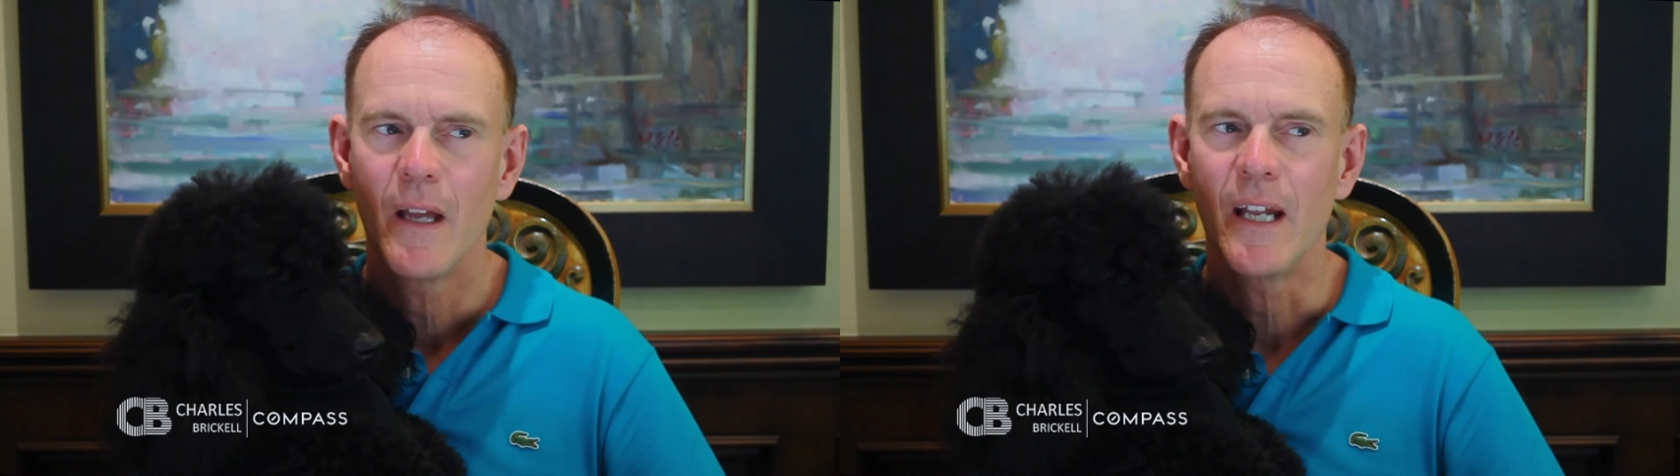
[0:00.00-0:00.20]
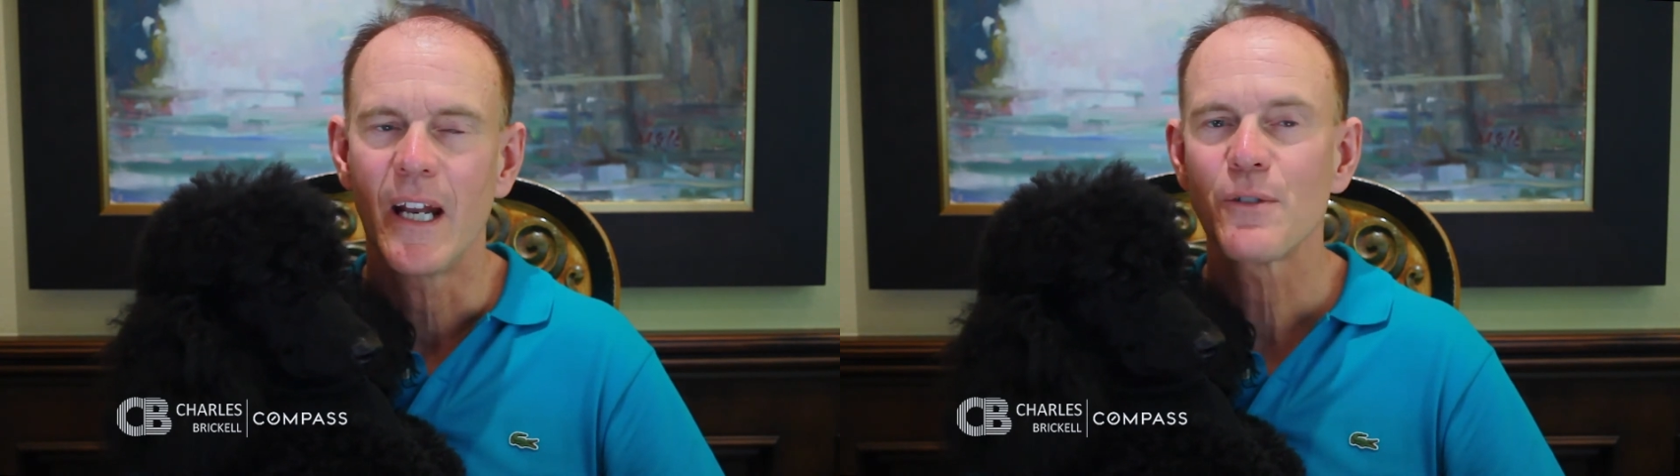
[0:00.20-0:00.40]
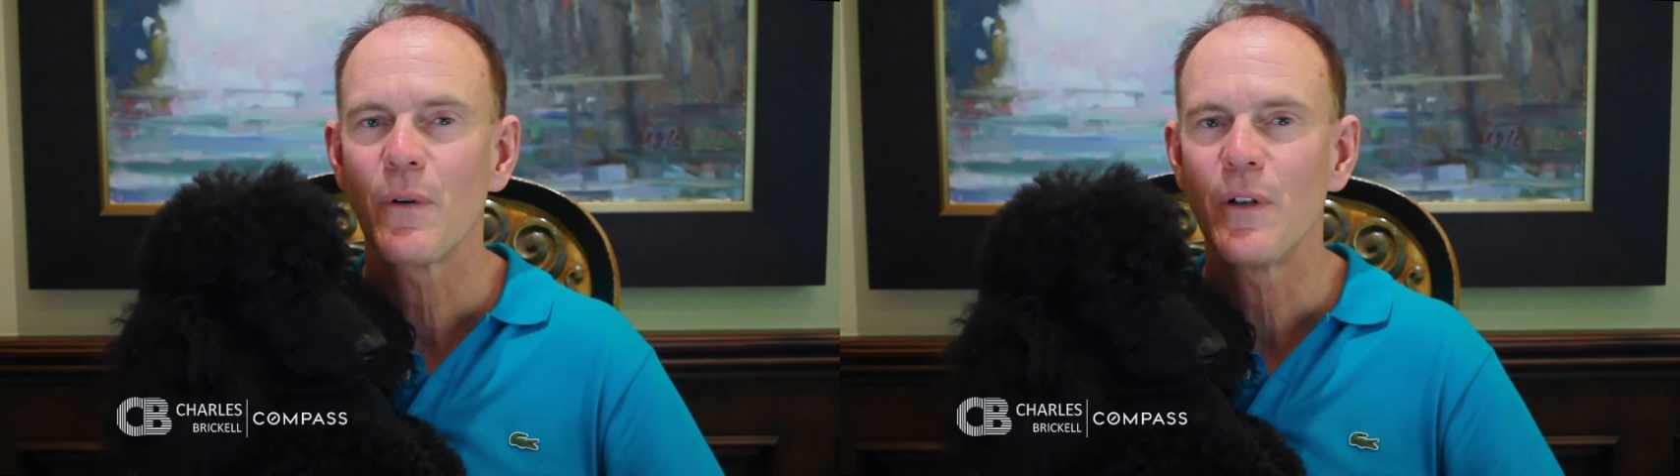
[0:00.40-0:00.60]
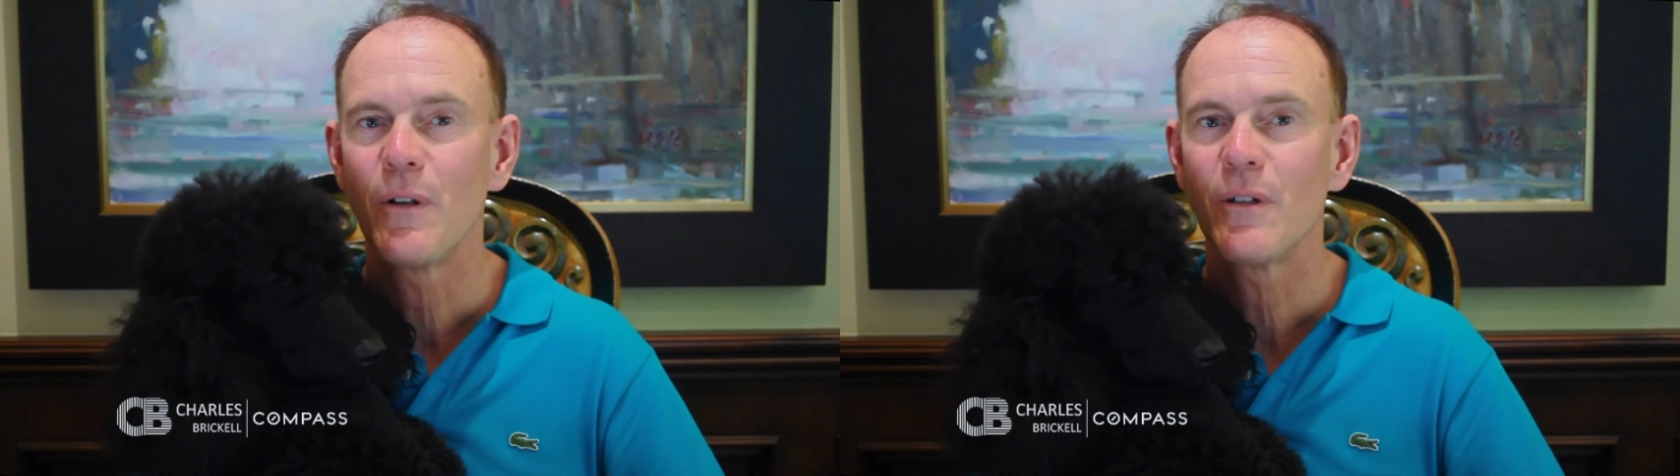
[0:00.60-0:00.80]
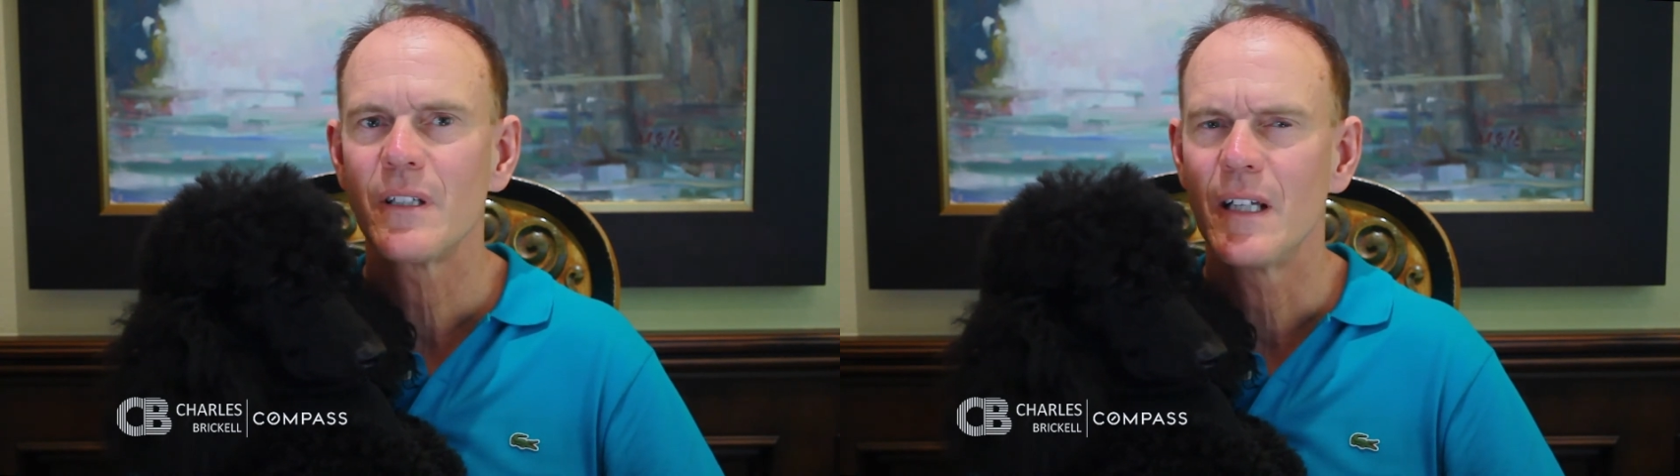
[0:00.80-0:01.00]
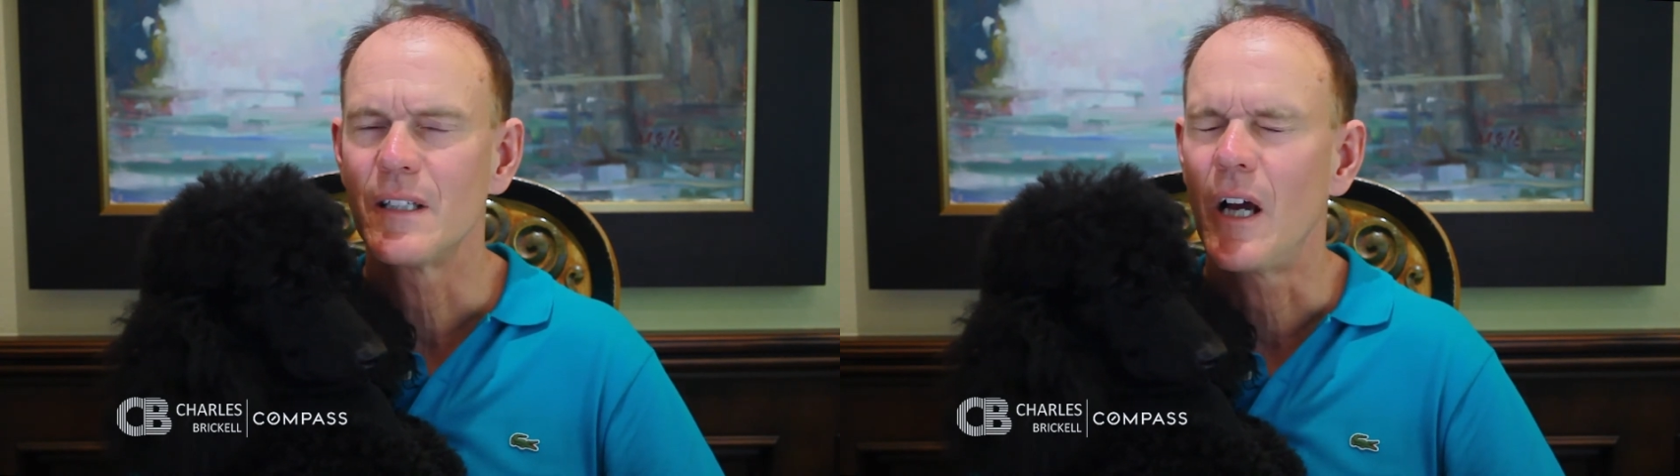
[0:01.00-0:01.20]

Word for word: In escrow units is